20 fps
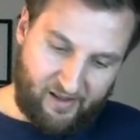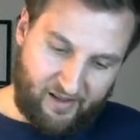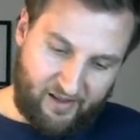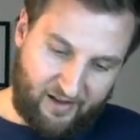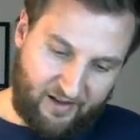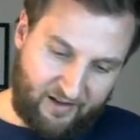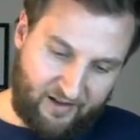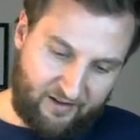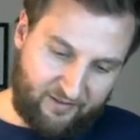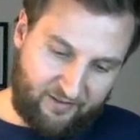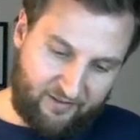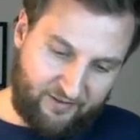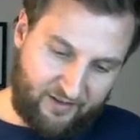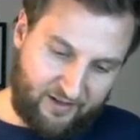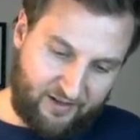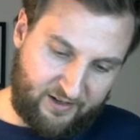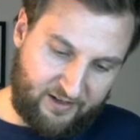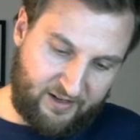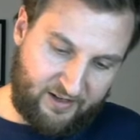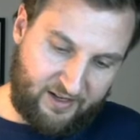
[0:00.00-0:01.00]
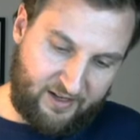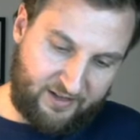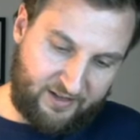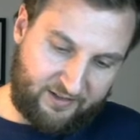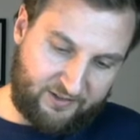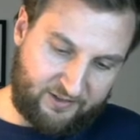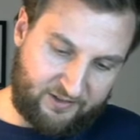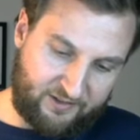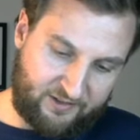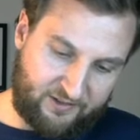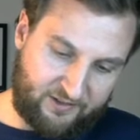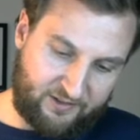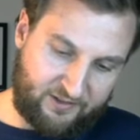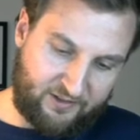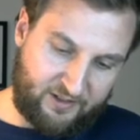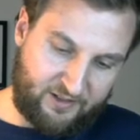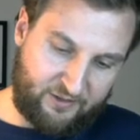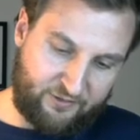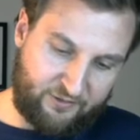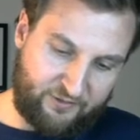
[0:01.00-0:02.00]
have an
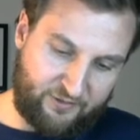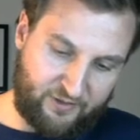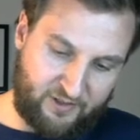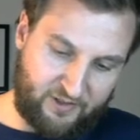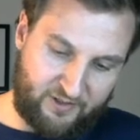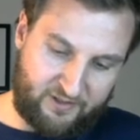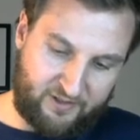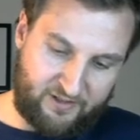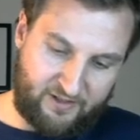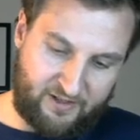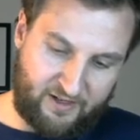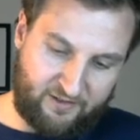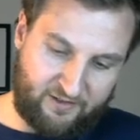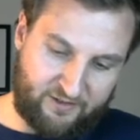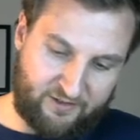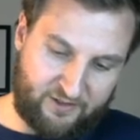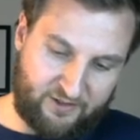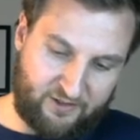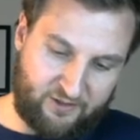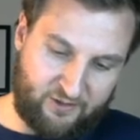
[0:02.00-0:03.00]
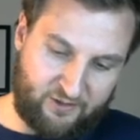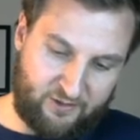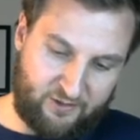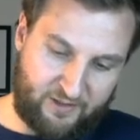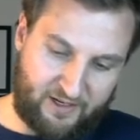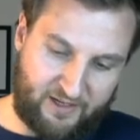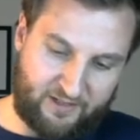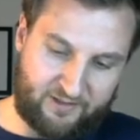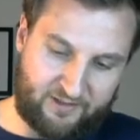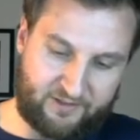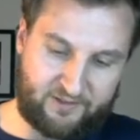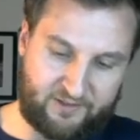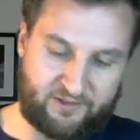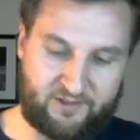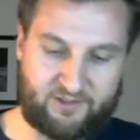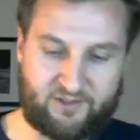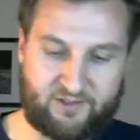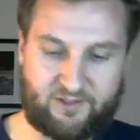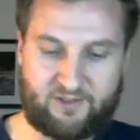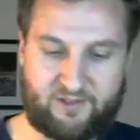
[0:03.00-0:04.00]
x out front and I have a
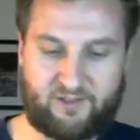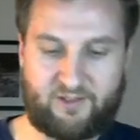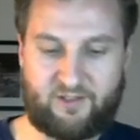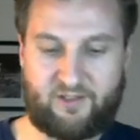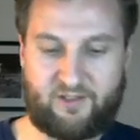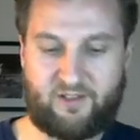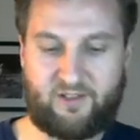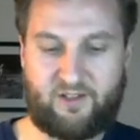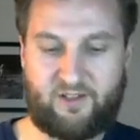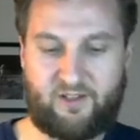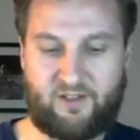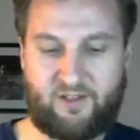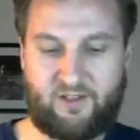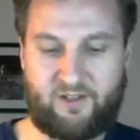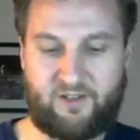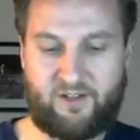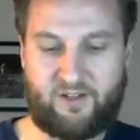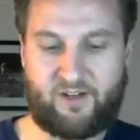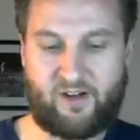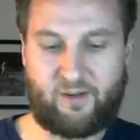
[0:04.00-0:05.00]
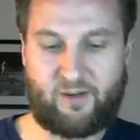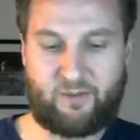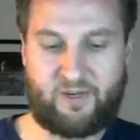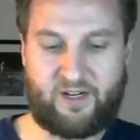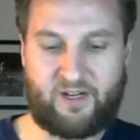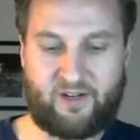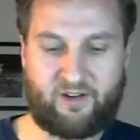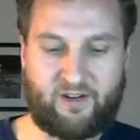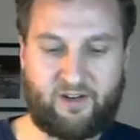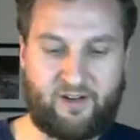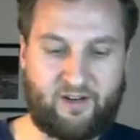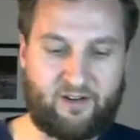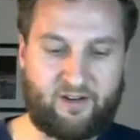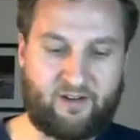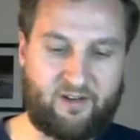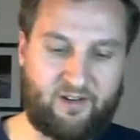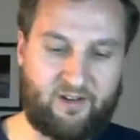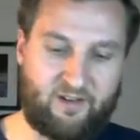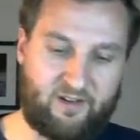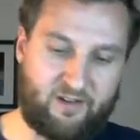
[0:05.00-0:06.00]
2x in the denominator here.
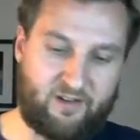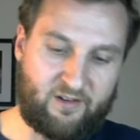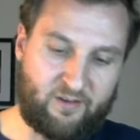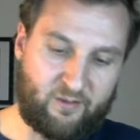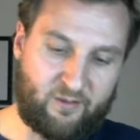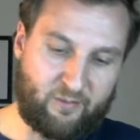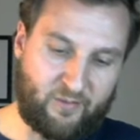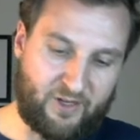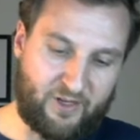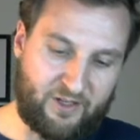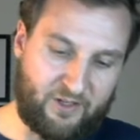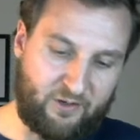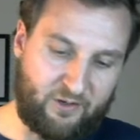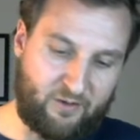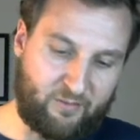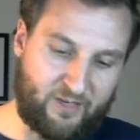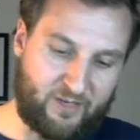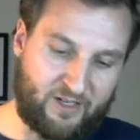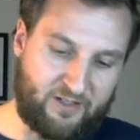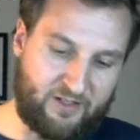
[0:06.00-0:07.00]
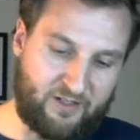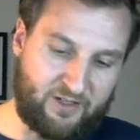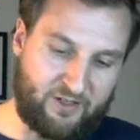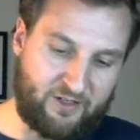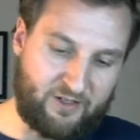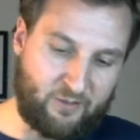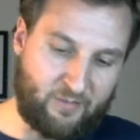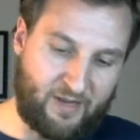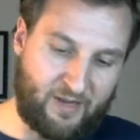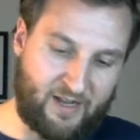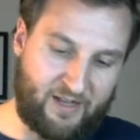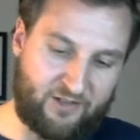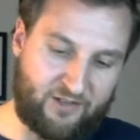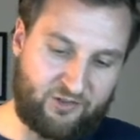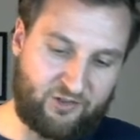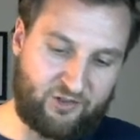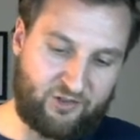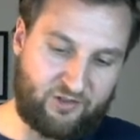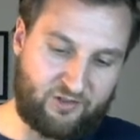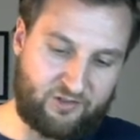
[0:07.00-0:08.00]
My u and my du
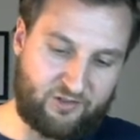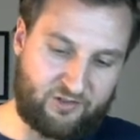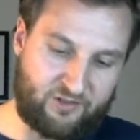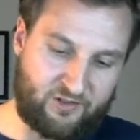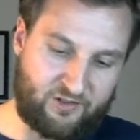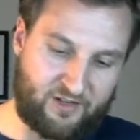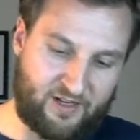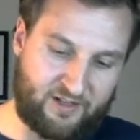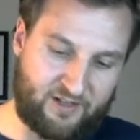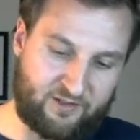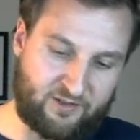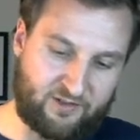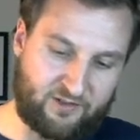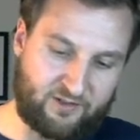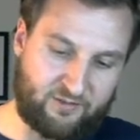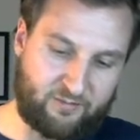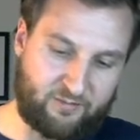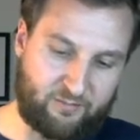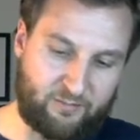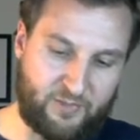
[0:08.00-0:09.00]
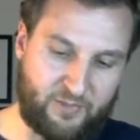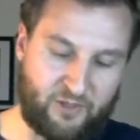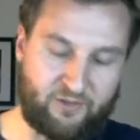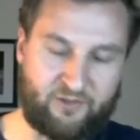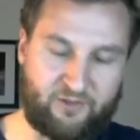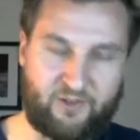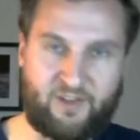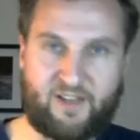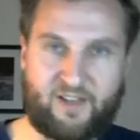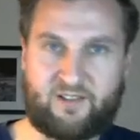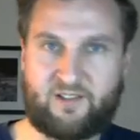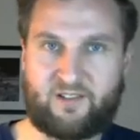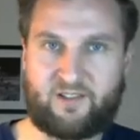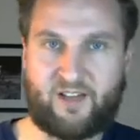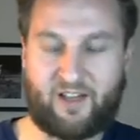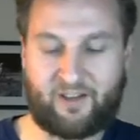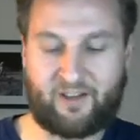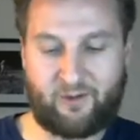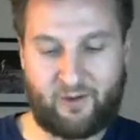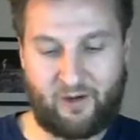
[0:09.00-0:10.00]
match, so that's beautiful. That's
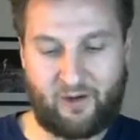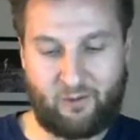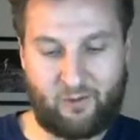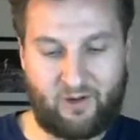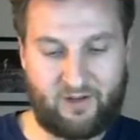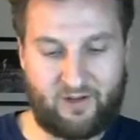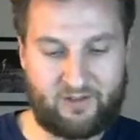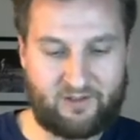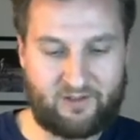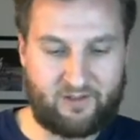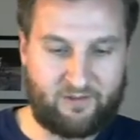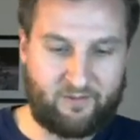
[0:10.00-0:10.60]
exactly what I want.